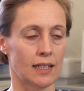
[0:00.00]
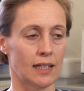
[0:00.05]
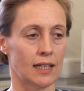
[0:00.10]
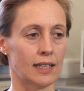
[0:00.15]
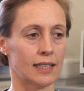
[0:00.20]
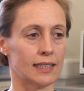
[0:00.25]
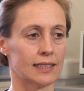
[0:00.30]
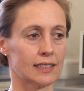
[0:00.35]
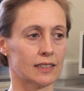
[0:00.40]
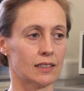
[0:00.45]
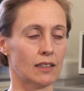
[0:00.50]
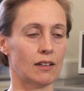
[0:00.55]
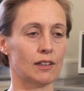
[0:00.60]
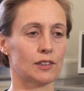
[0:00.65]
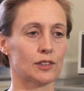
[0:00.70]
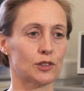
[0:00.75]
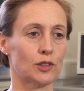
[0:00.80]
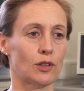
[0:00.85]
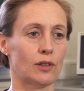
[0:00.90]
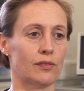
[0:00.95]
and it
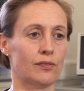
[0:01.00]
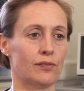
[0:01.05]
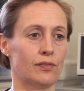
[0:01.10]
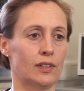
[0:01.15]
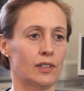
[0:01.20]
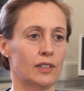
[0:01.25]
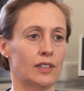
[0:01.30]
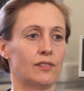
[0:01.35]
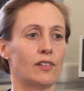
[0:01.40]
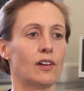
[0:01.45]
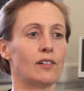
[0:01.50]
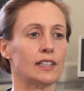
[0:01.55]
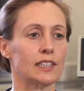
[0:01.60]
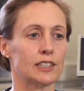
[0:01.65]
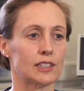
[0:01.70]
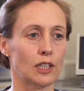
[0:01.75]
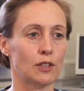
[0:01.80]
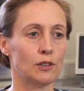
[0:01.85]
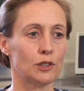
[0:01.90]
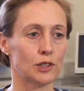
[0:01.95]
starts off at a very
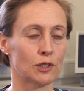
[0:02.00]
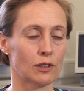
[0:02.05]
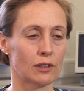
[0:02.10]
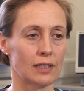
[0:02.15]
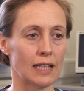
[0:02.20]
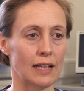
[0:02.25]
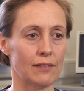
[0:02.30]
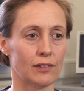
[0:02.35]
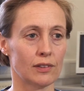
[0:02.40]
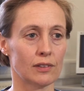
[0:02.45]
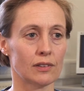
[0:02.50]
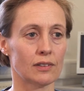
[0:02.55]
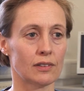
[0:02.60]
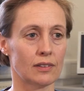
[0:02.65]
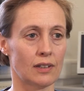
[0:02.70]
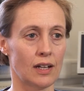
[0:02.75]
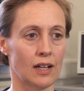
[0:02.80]
social level.